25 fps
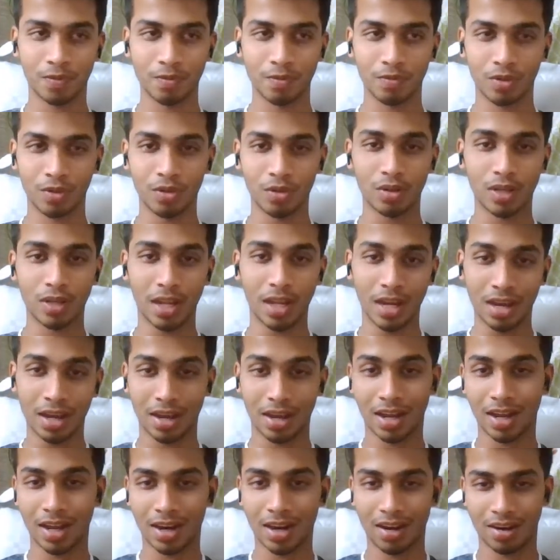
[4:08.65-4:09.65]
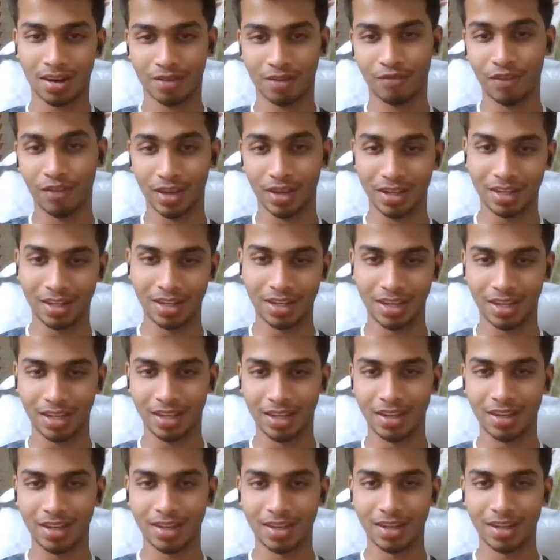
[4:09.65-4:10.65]
we could tell our
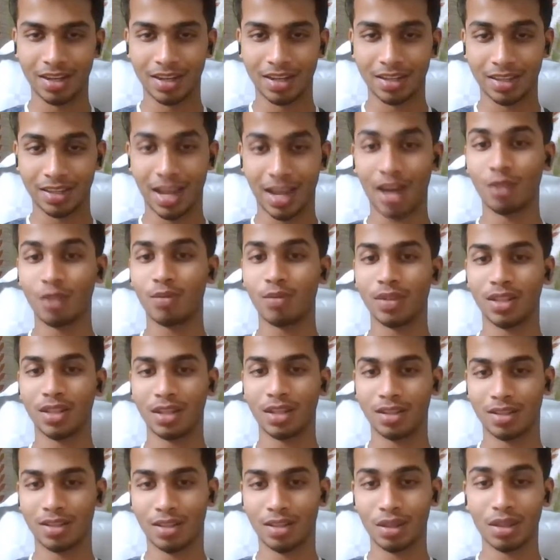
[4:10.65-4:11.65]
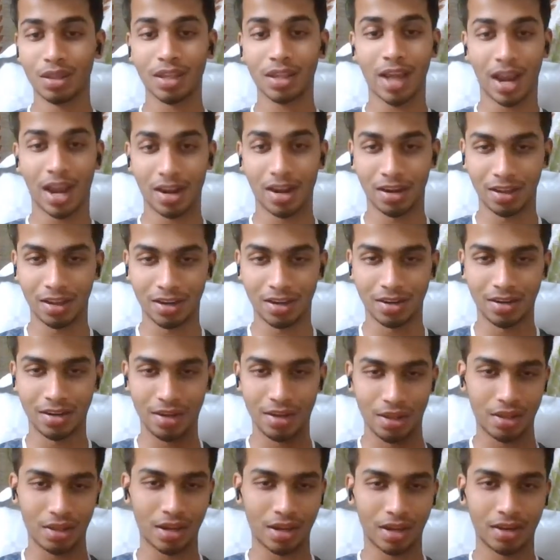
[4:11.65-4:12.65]
faculty that we did this category
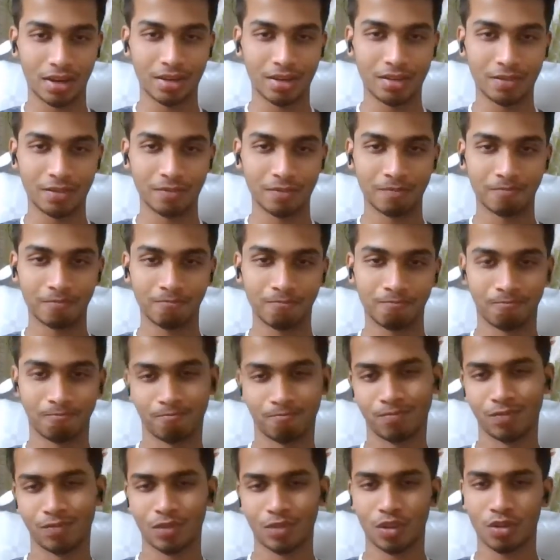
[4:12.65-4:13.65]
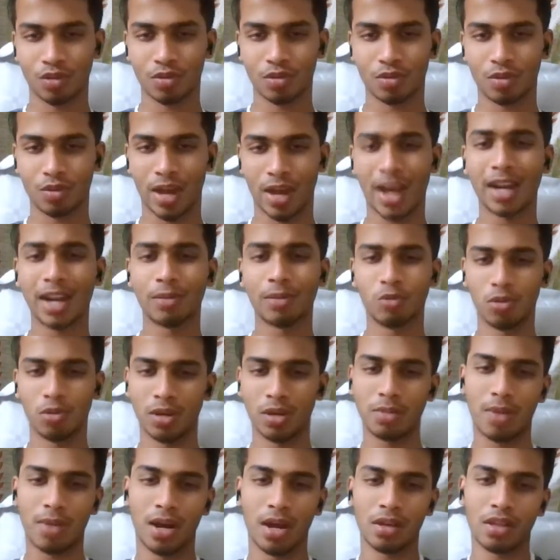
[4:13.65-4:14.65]
design. So add up to
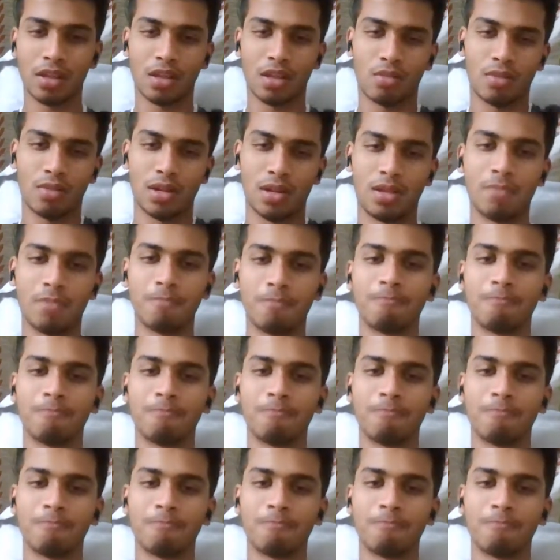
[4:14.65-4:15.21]
our marks as well.